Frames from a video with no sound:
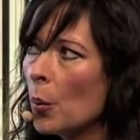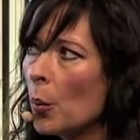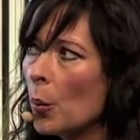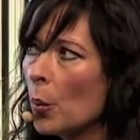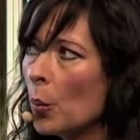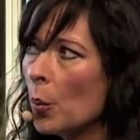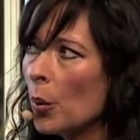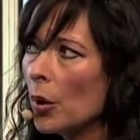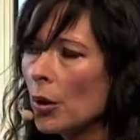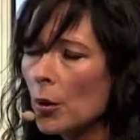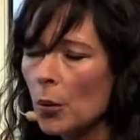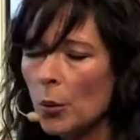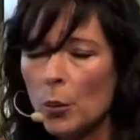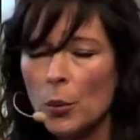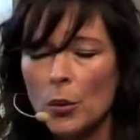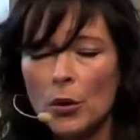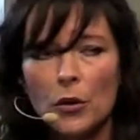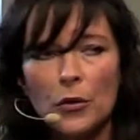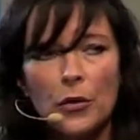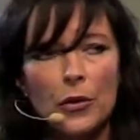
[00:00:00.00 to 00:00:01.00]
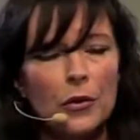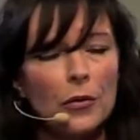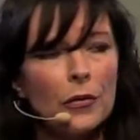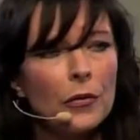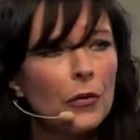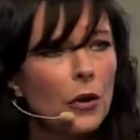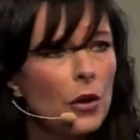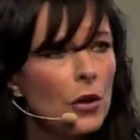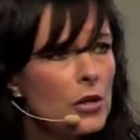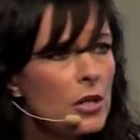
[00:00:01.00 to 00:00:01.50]
we're the
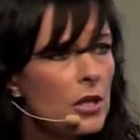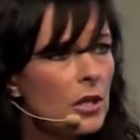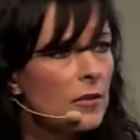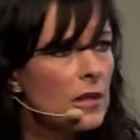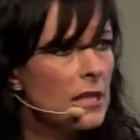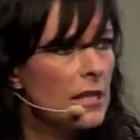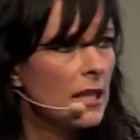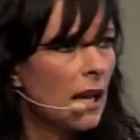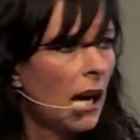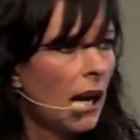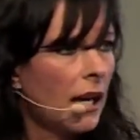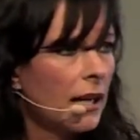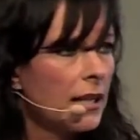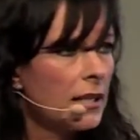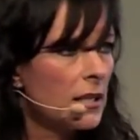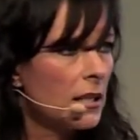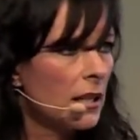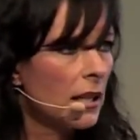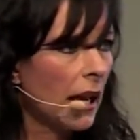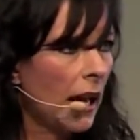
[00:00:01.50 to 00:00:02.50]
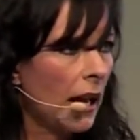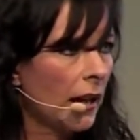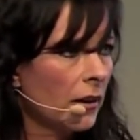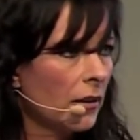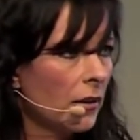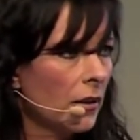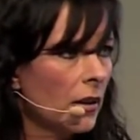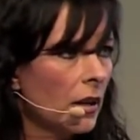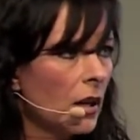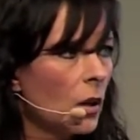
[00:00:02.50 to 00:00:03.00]
first of its kind in
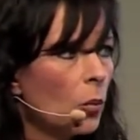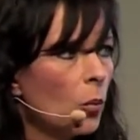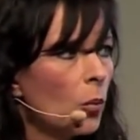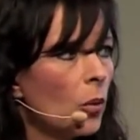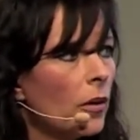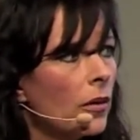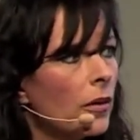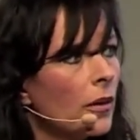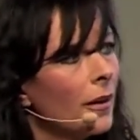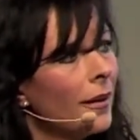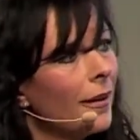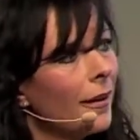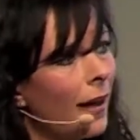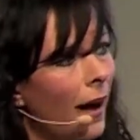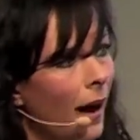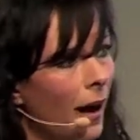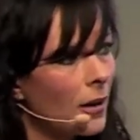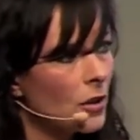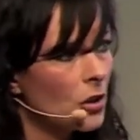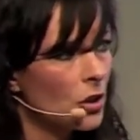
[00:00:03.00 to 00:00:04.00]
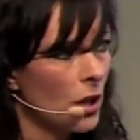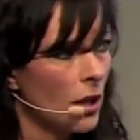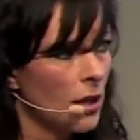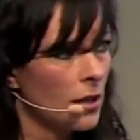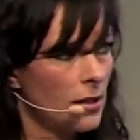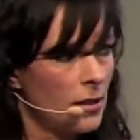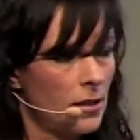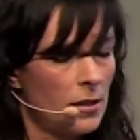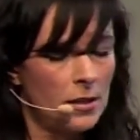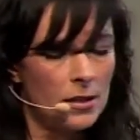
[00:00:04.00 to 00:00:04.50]
Canada, and we're the
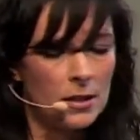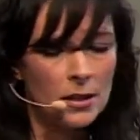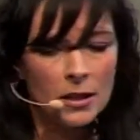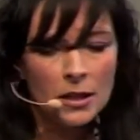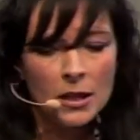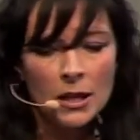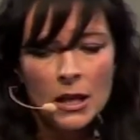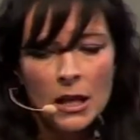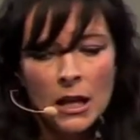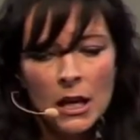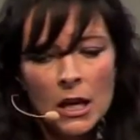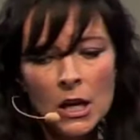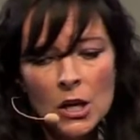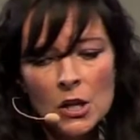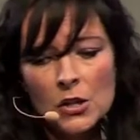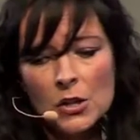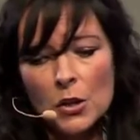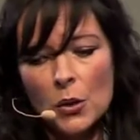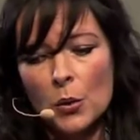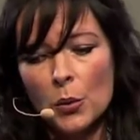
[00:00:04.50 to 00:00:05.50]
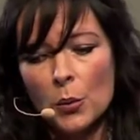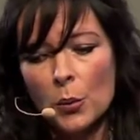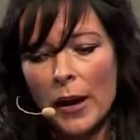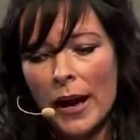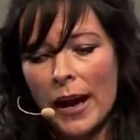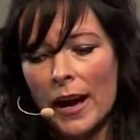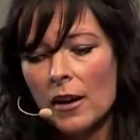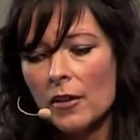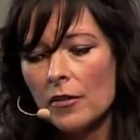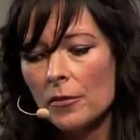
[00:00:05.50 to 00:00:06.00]
largest. So we
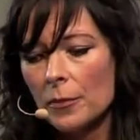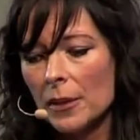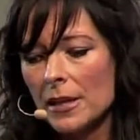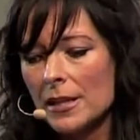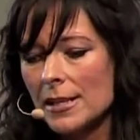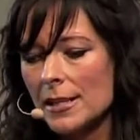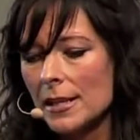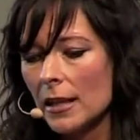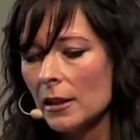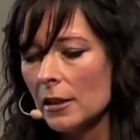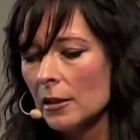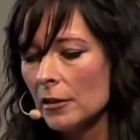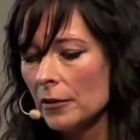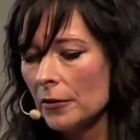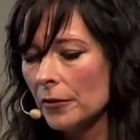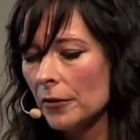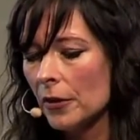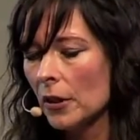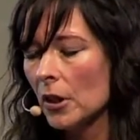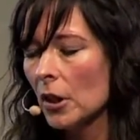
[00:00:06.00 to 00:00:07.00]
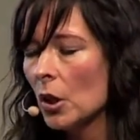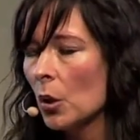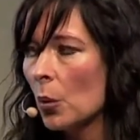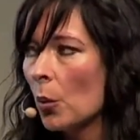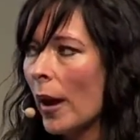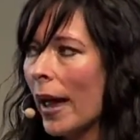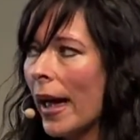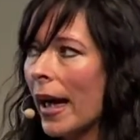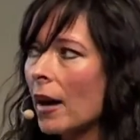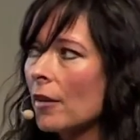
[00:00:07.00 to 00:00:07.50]
have myself,
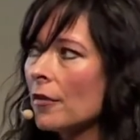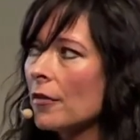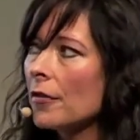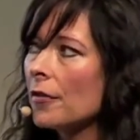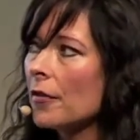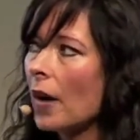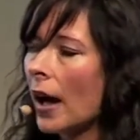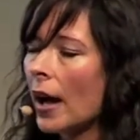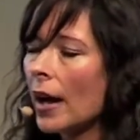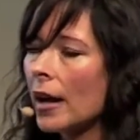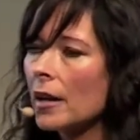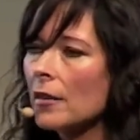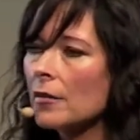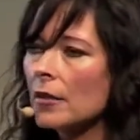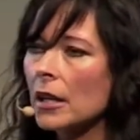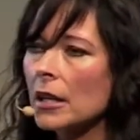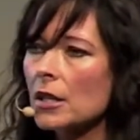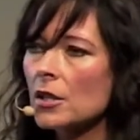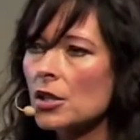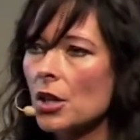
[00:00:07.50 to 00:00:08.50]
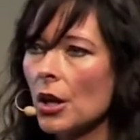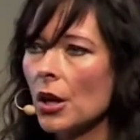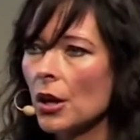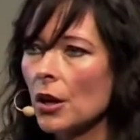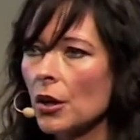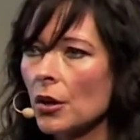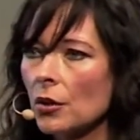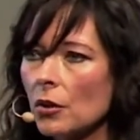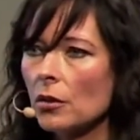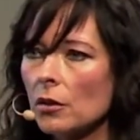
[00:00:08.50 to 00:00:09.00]
we have 5
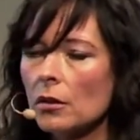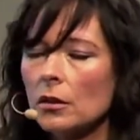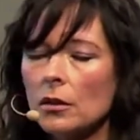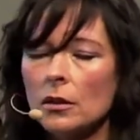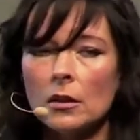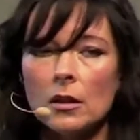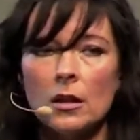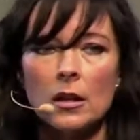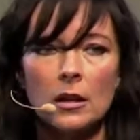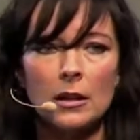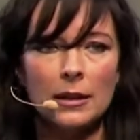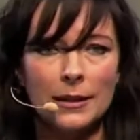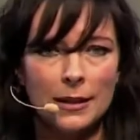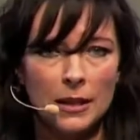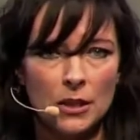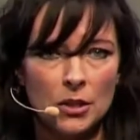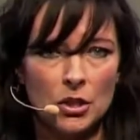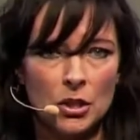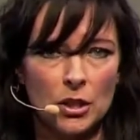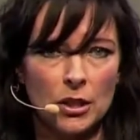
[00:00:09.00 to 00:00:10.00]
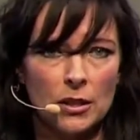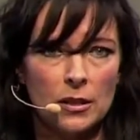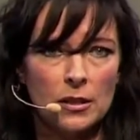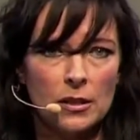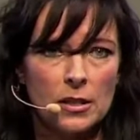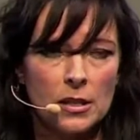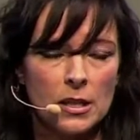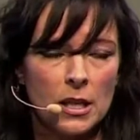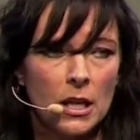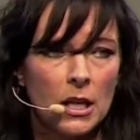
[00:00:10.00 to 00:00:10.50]
internal
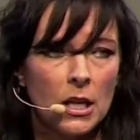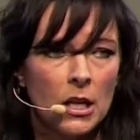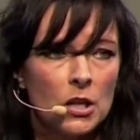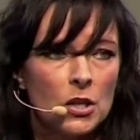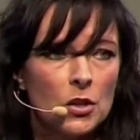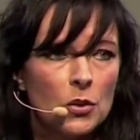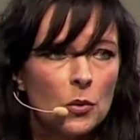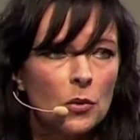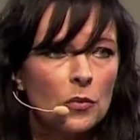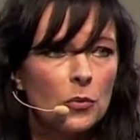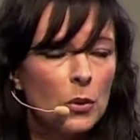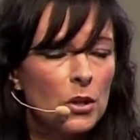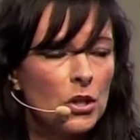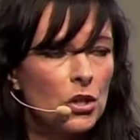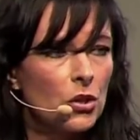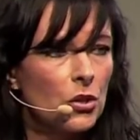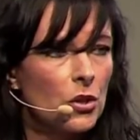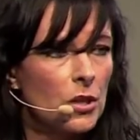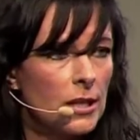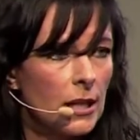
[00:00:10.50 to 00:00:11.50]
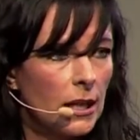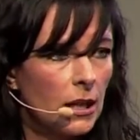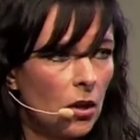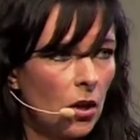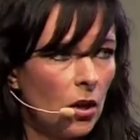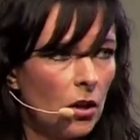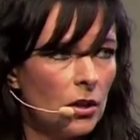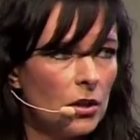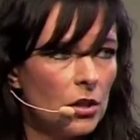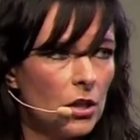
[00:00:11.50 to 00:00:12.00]
clinicians, 2 of which are
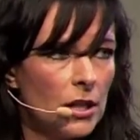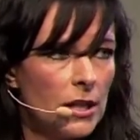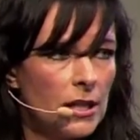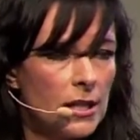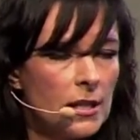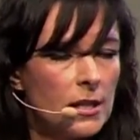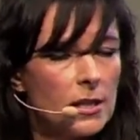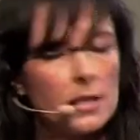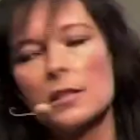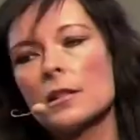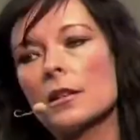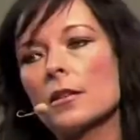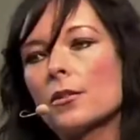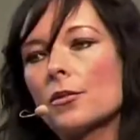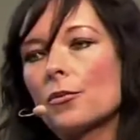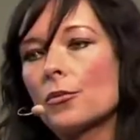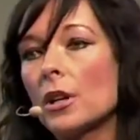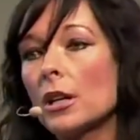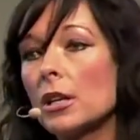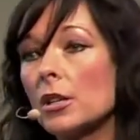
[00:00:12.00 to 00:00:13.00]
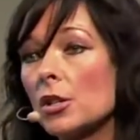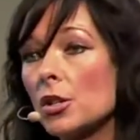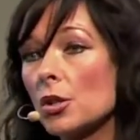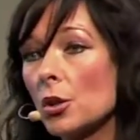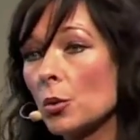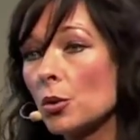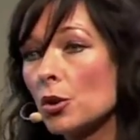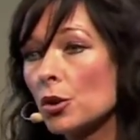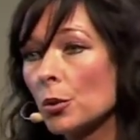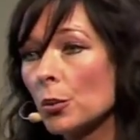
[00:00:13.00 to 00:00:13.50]
psychologists, 3 are
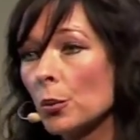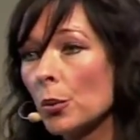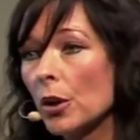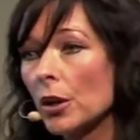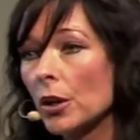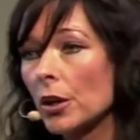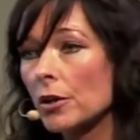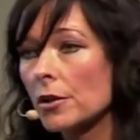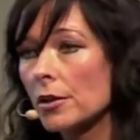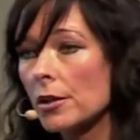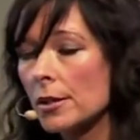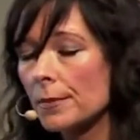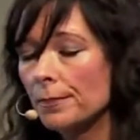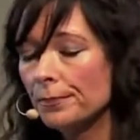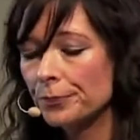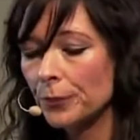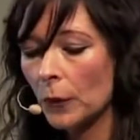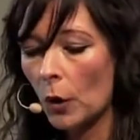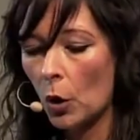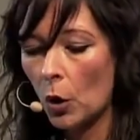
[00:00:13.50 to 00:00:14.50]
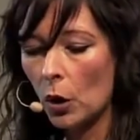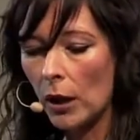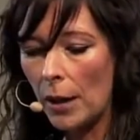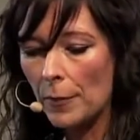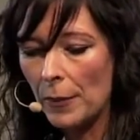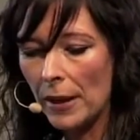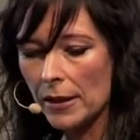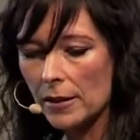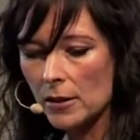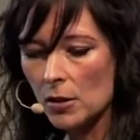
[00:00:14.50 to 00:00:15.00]
social workers, all
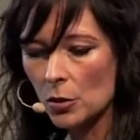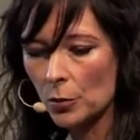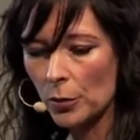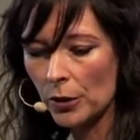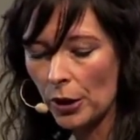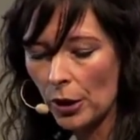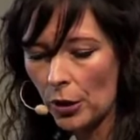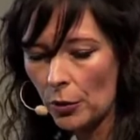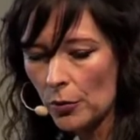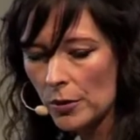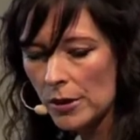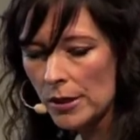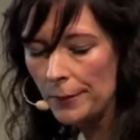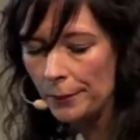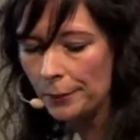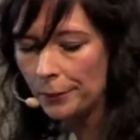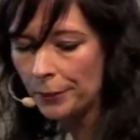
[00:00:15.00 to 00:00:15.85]
MSWs.